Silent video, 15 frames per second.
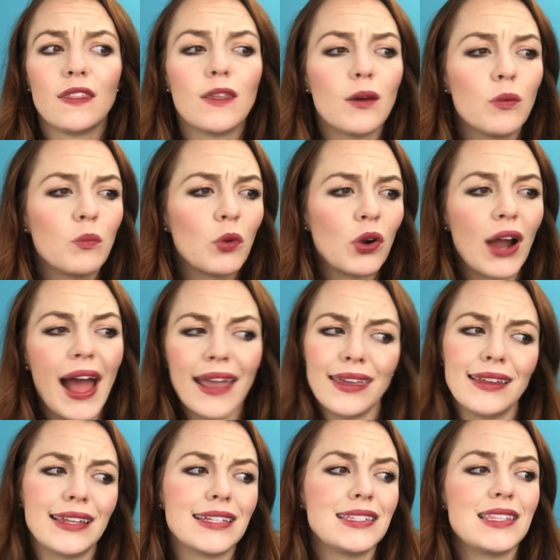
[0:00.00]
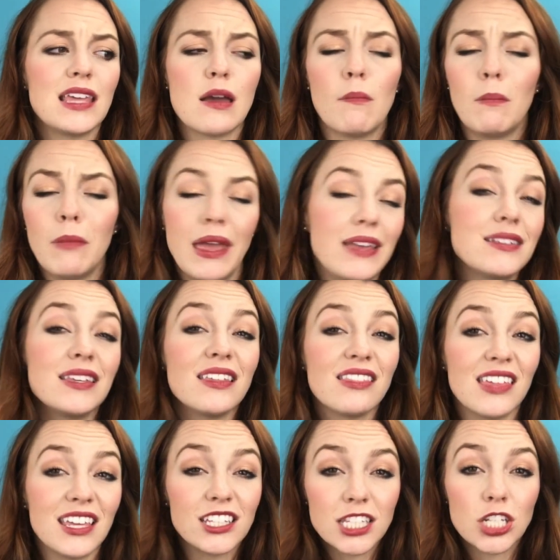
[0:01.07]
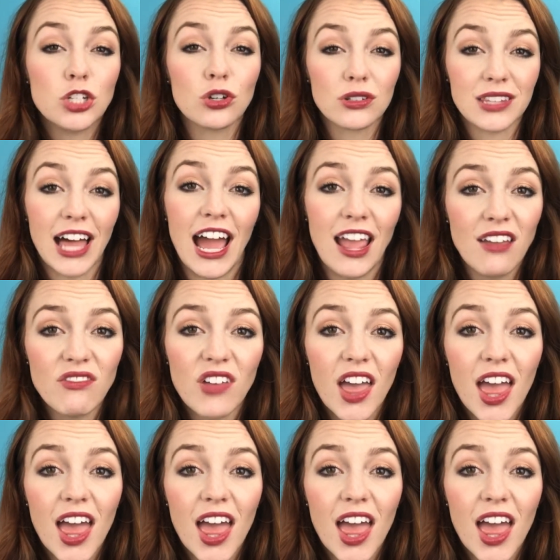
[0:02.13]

the miraculous, the amazing things in your life,